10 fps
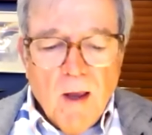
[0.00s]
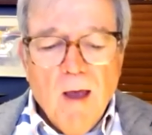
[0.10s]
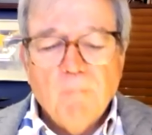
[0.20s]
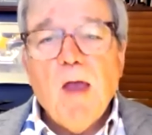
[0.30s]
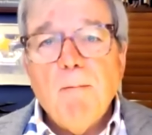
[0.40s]

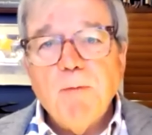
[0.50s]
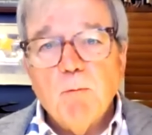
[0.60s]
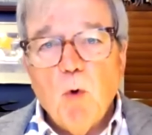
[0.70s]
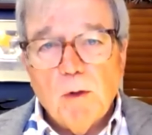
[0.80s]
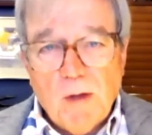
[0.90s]
have kept the
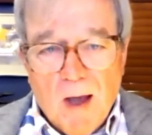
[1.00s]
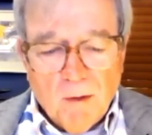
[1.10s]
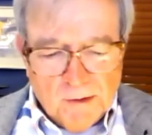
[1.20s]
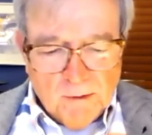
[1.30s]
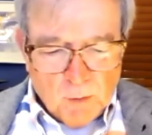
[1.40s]

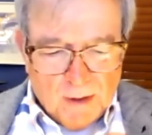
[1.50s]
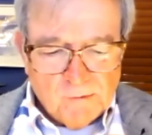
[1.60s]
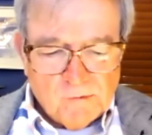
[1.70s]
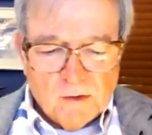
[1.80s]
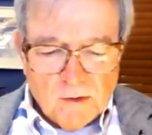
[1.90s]
mortality
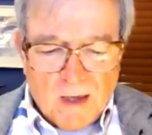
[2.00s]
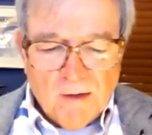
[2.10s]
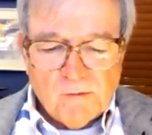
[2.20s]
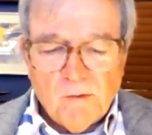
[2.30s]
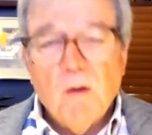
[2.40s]
rates and
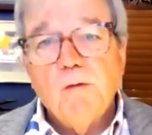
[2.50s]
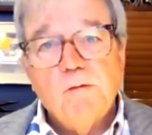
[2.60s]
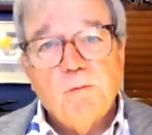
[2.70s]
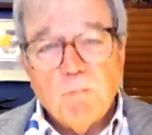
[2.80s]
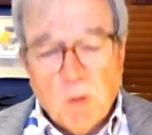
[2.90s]
caseloads
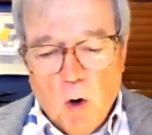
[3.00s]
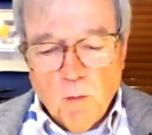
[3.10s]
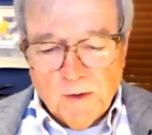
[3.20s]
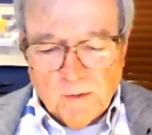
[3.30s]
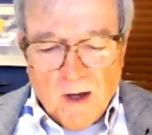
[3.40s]
from
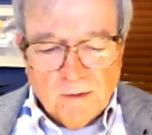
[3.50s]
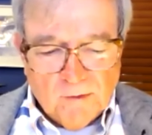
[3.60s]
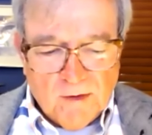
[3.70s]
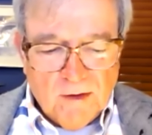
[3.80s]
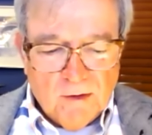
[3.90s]
COVID
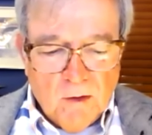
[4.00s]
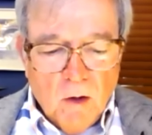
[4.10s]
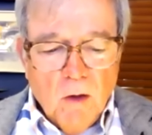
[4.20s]
nineteen